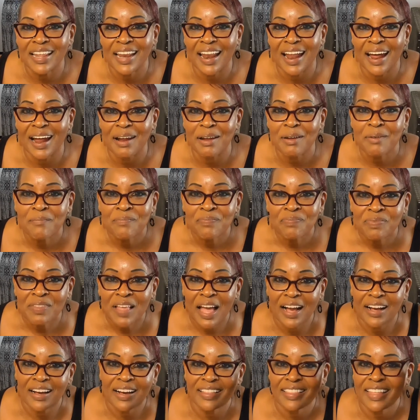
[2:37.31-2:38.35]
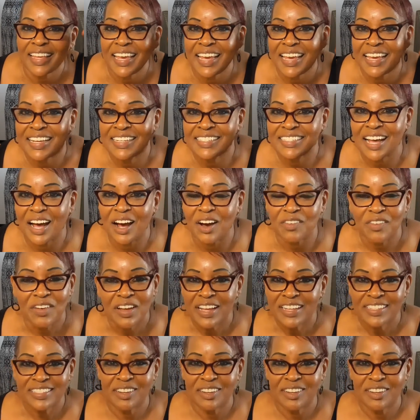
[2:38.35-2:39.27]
and I cut the ends out.